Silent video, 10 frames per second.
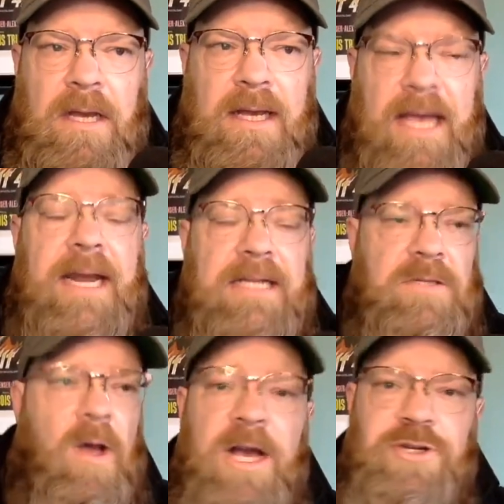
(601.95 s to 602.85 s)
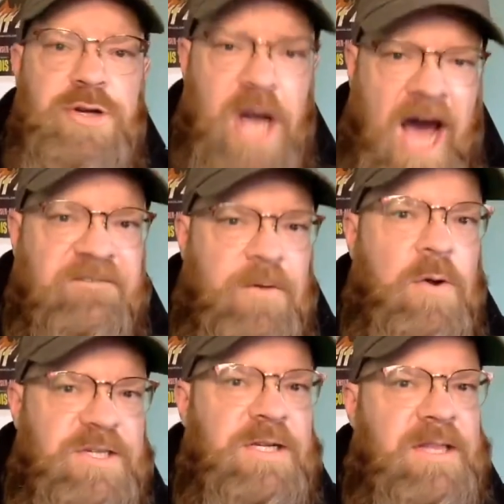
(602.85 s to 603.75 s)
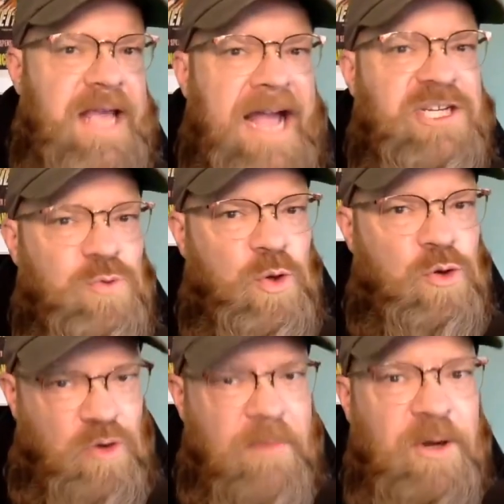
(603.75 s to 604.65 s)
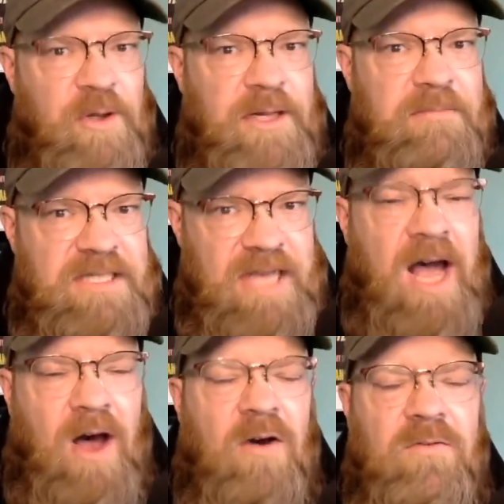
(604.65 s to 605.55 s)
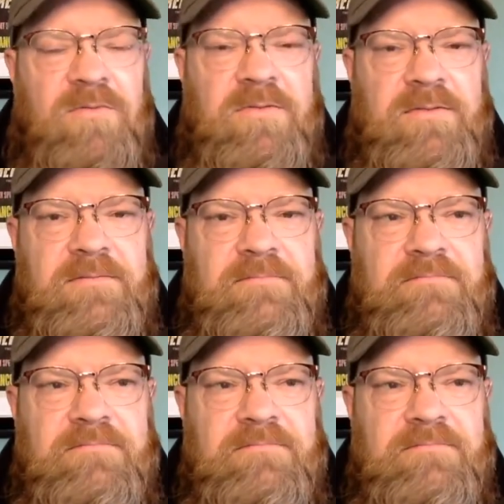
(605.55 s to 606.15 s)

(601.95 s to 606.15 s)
Again, long as you're not focusing on the actual criminal himself,